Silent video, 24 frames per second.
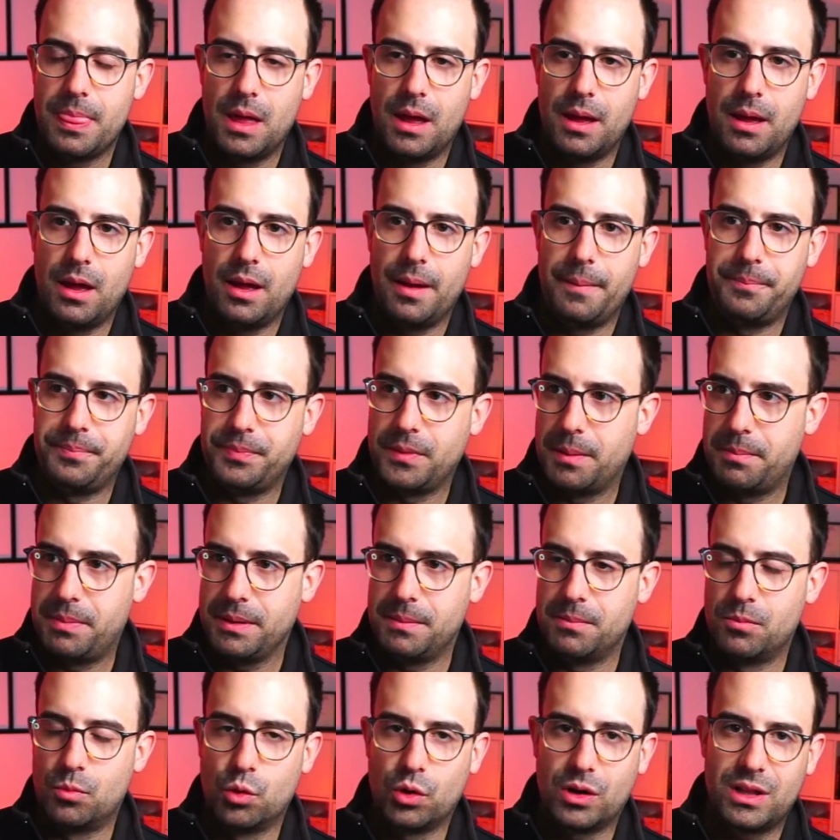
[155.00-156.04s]
uh, a
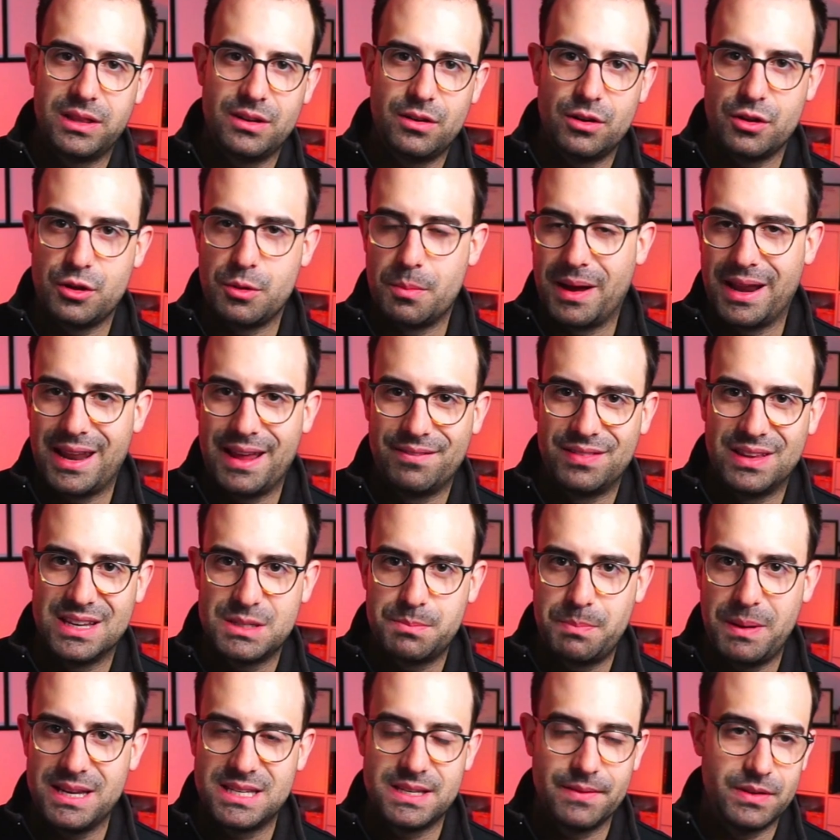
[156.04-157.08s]
bit more clear. You might have
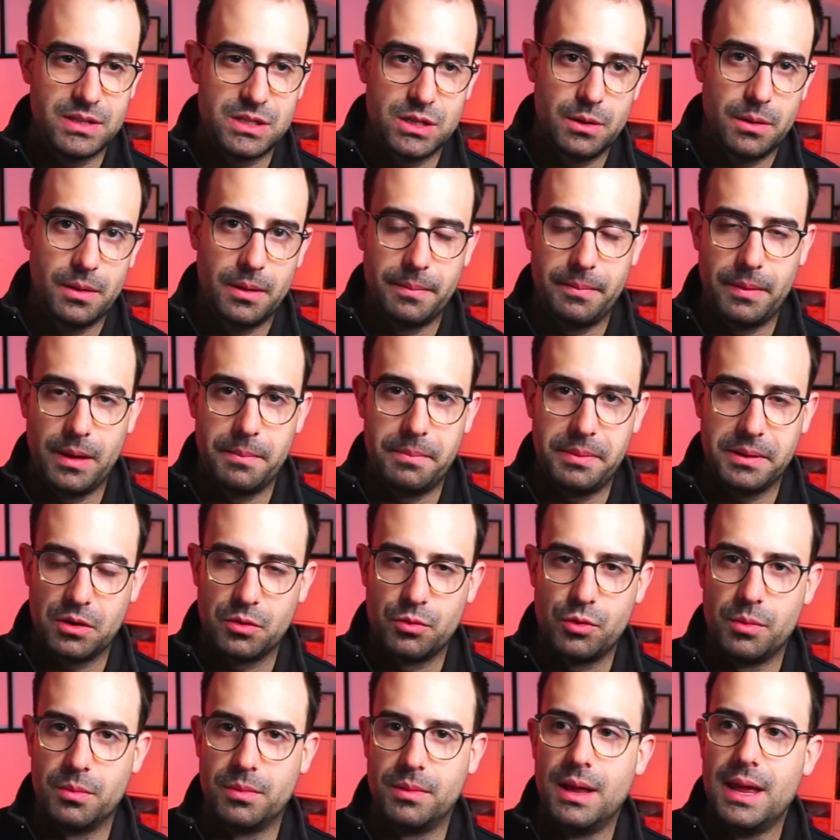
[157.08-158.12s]
less bass if it's in a, a, bigger
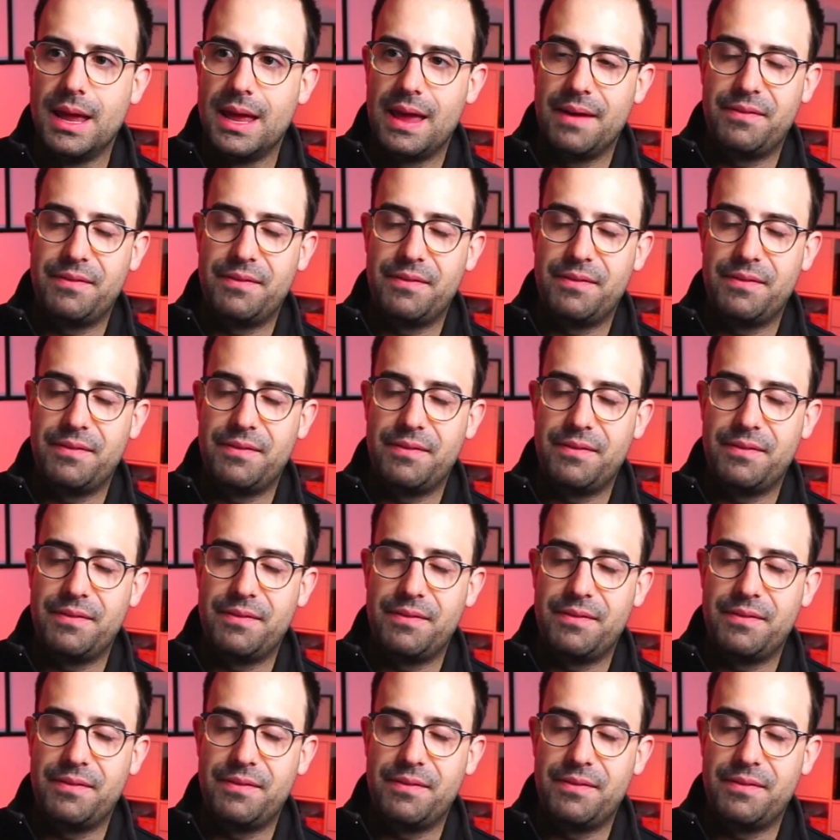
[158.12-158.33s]
room.